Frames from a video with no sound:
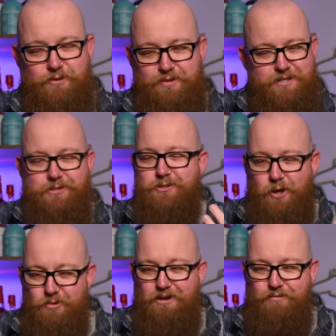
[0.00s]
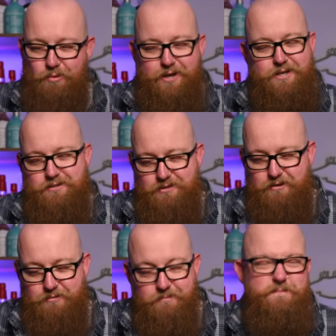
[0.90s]
on these. There's no giveaways,
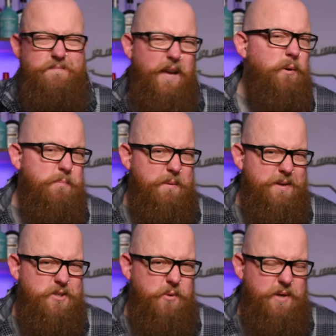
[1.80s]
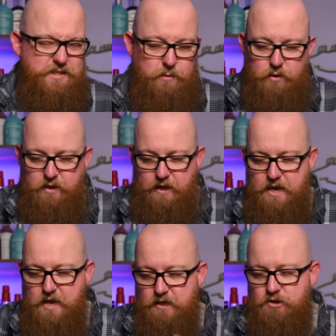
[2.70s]
so that would be a bit too easy, wouldn't it?
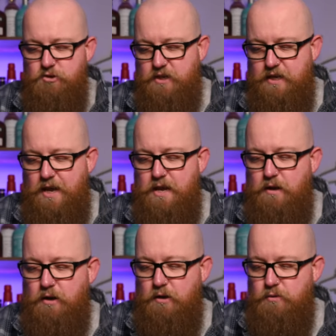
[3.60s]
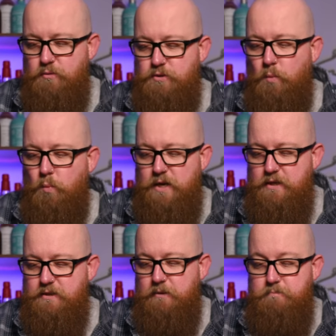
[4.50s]
It does say it includes
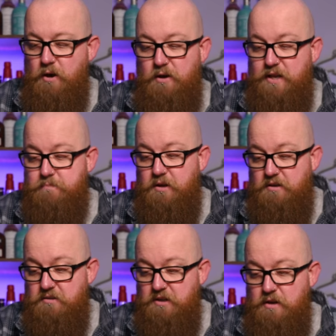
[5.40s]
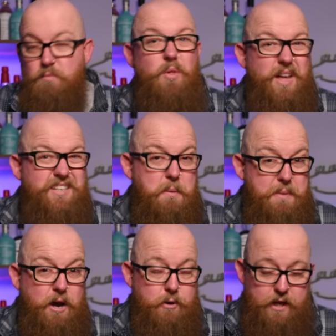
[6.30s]
wheat and barley, but well, that's
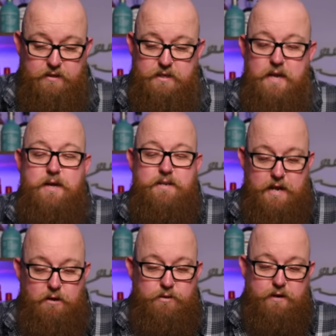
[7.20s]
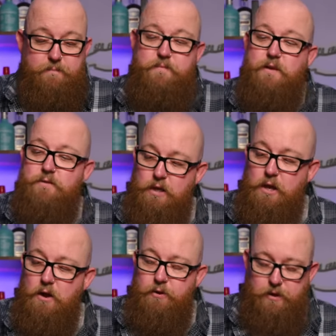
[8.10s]
about it. Now then, the
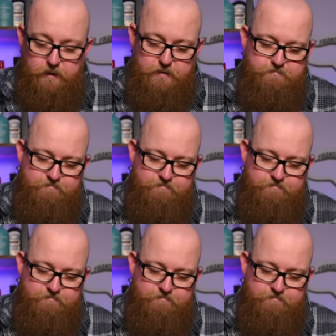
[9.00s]
lager